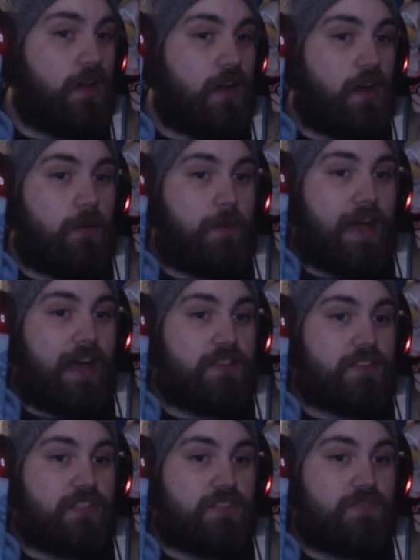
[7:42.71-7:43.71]

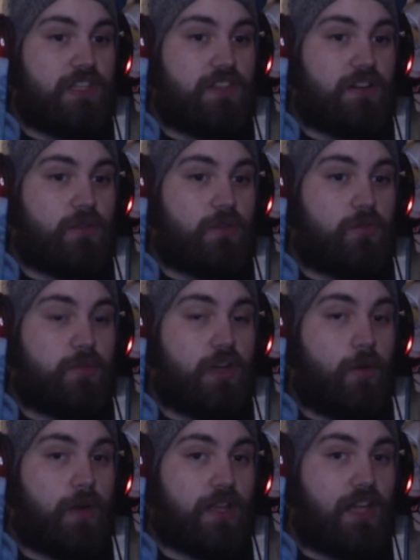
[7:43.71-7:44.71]
As this video will be
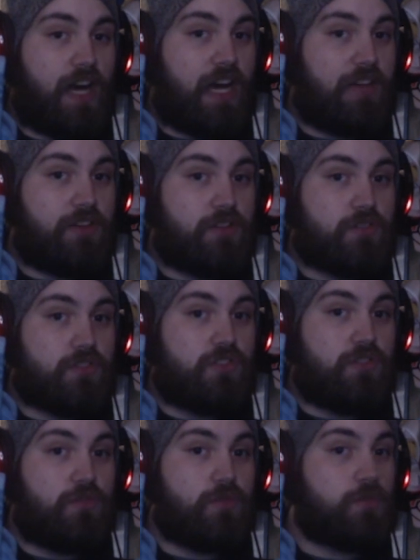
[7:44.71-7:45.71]
going live here
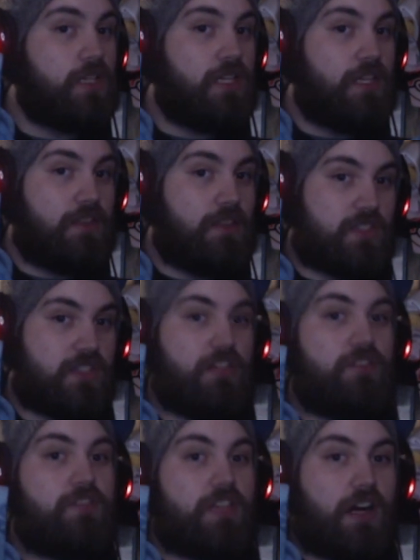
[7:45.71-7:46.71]
soon, the
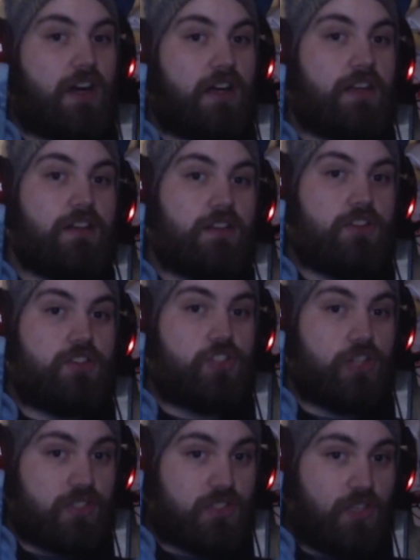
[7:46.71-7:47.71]
Sylveon
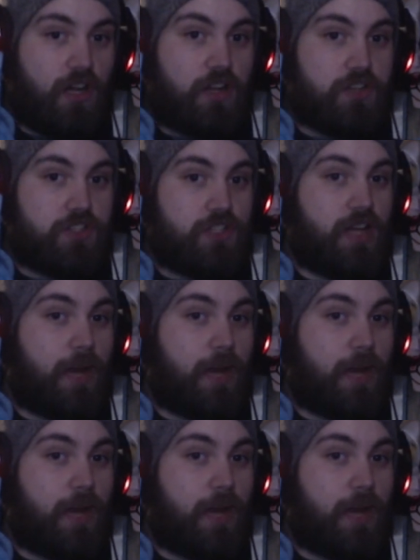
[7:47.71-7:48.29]
just launched.